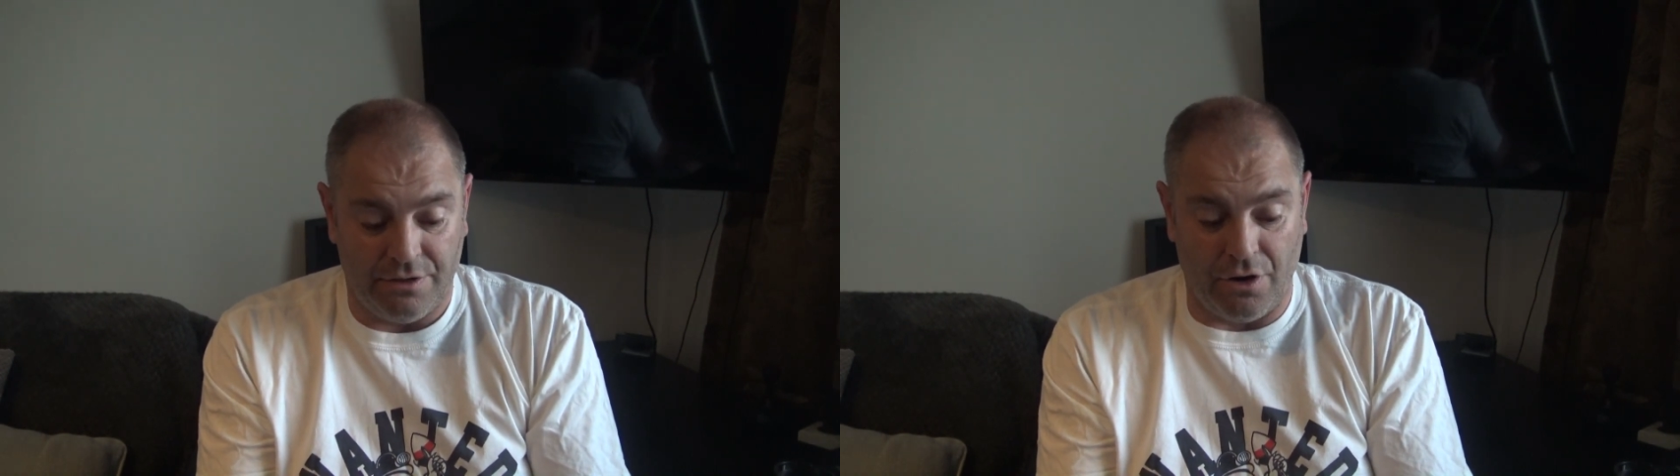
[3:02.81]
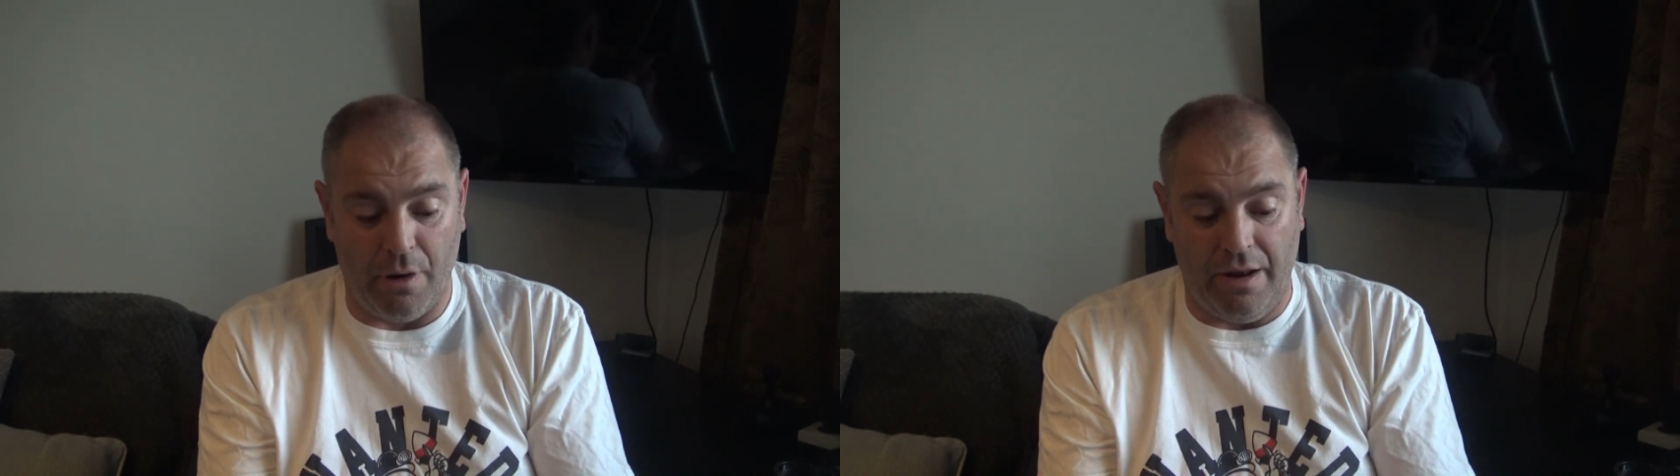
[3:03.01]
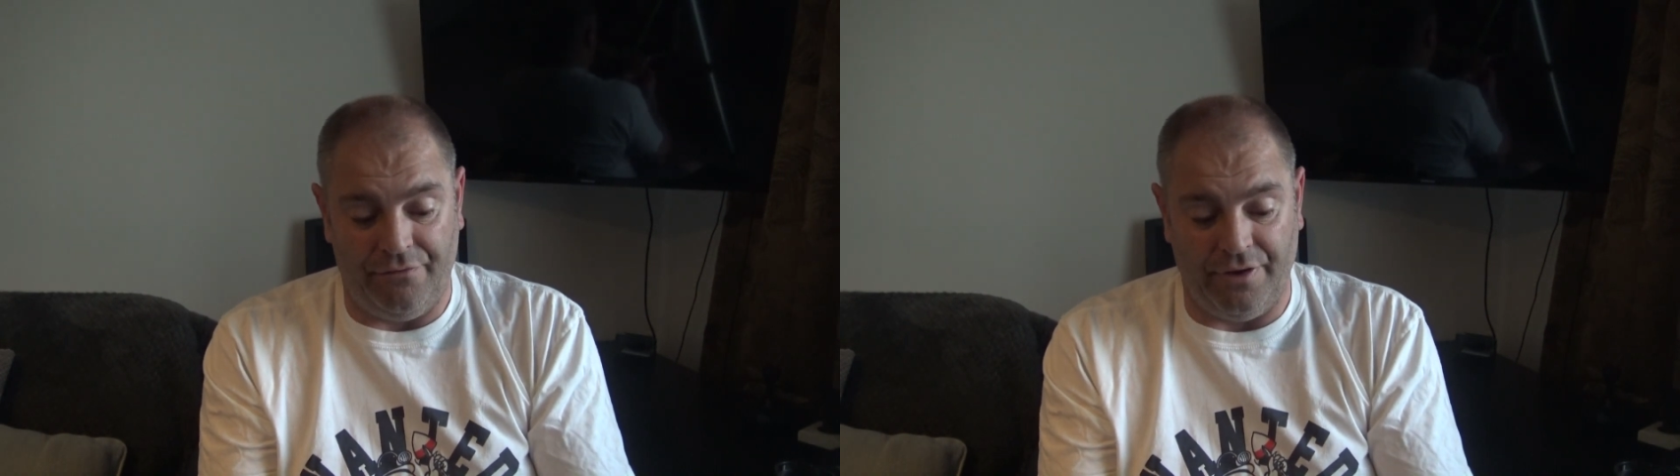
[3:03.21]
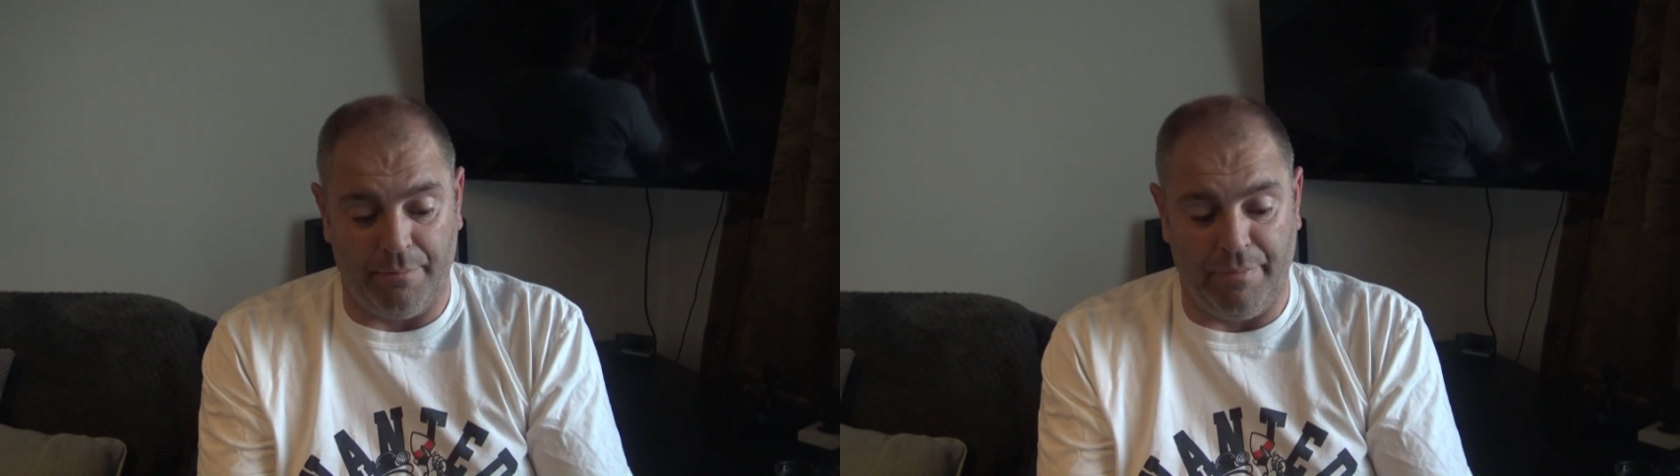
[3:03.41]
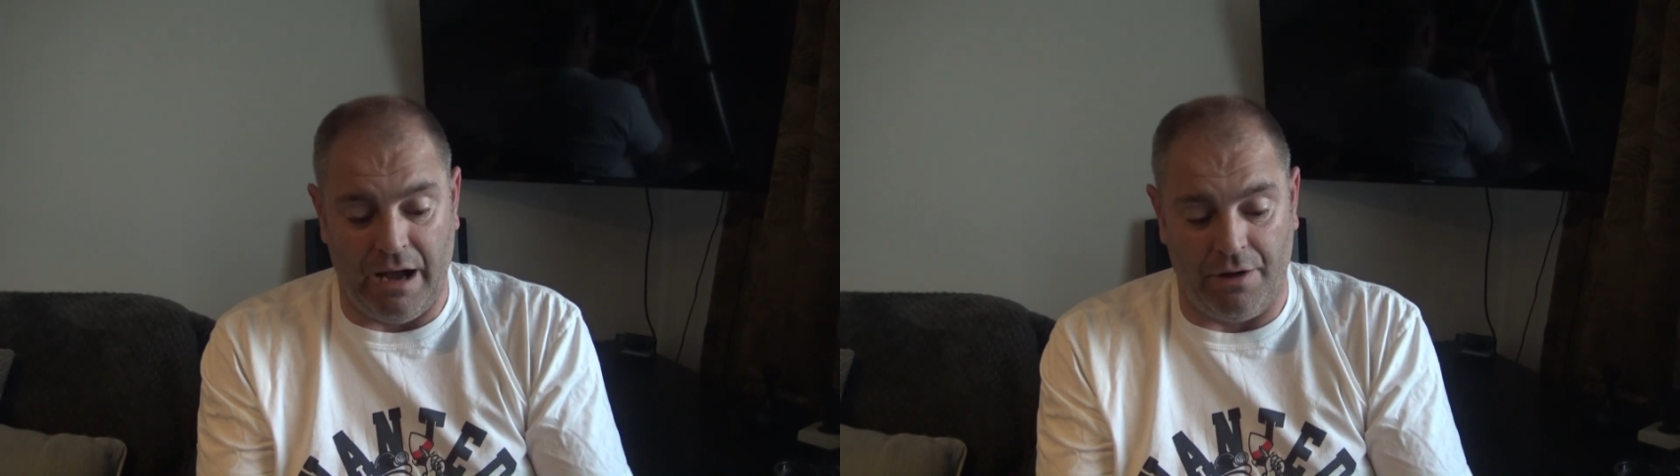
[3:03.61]
don't know anything
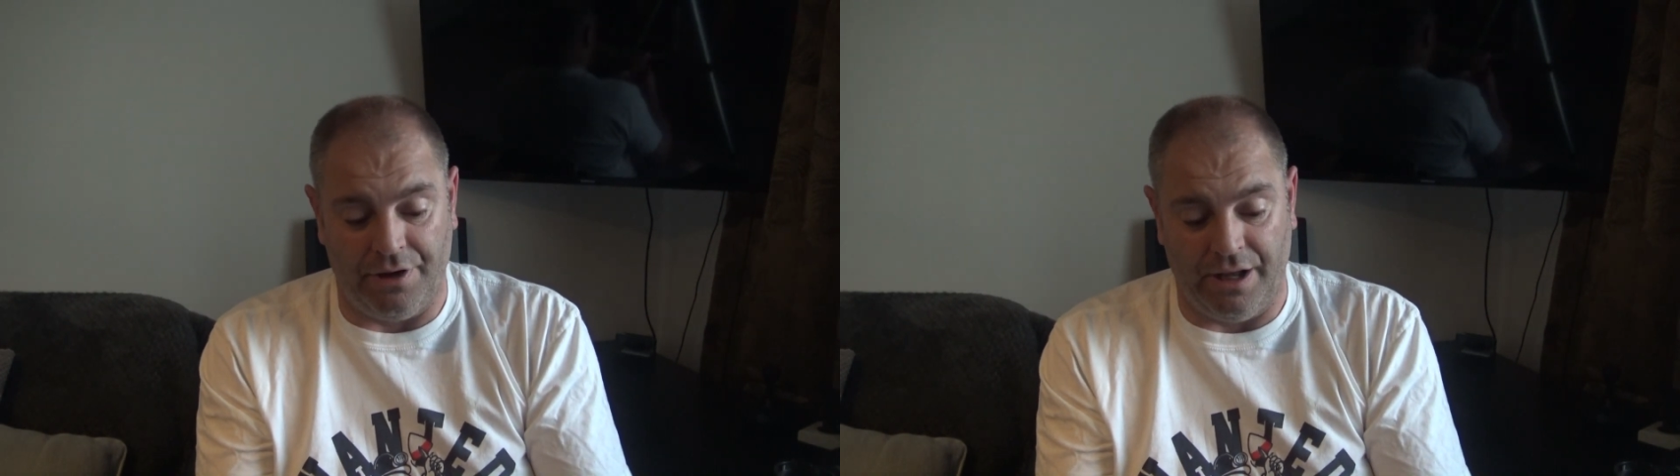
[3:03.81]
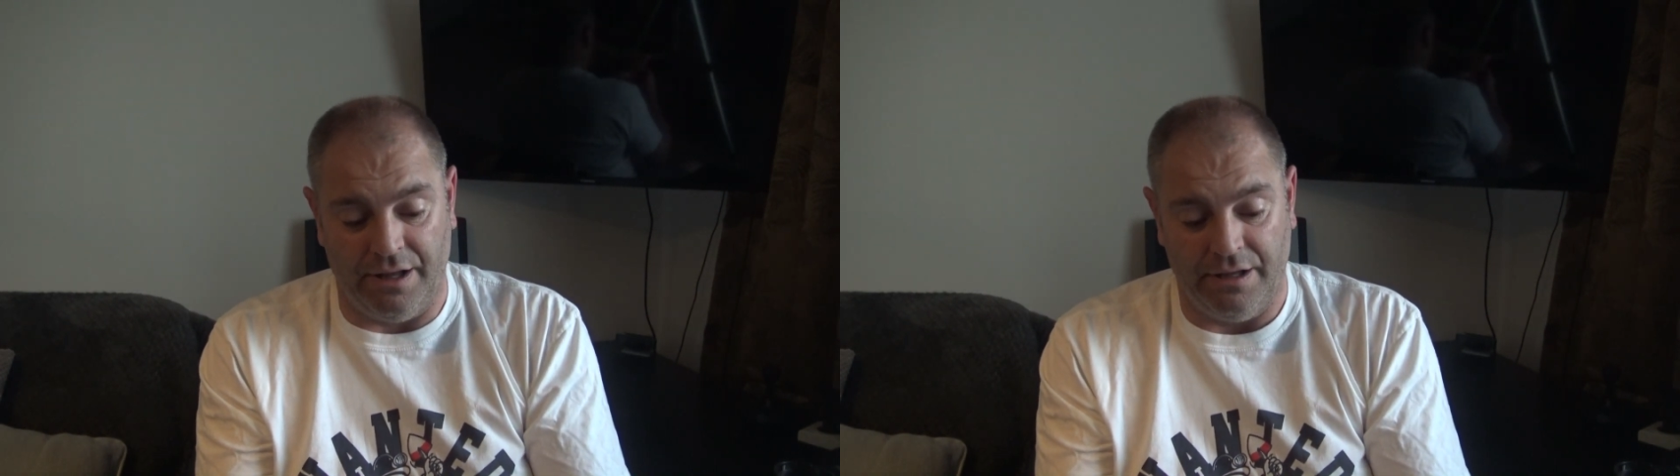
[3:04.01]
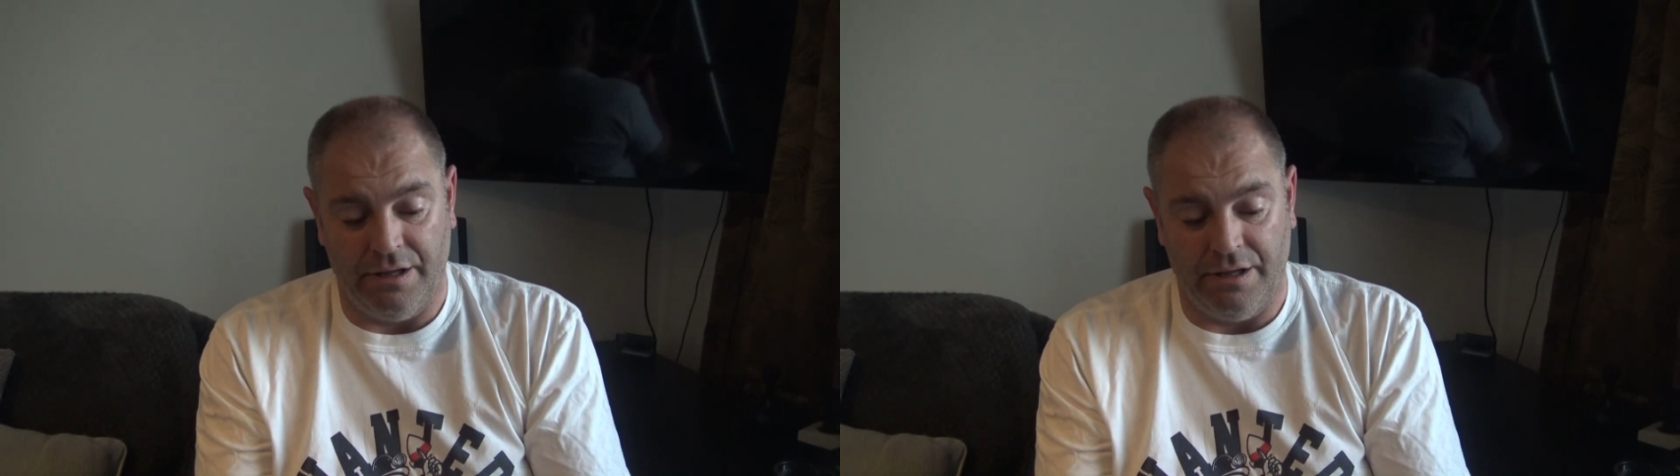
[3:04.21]
about it.